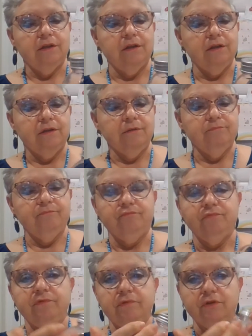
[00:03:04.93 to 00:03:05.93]

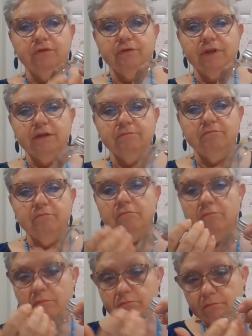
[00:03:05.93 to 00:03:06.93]
you
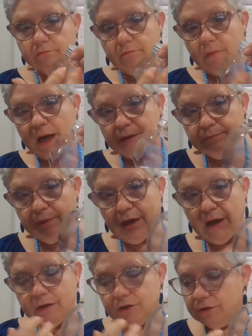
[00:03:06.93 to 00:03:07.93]
can Mod
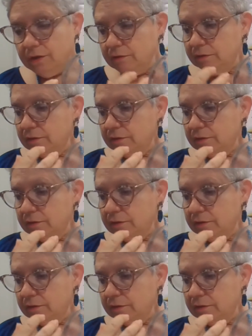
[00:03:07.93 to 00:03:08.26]
Podge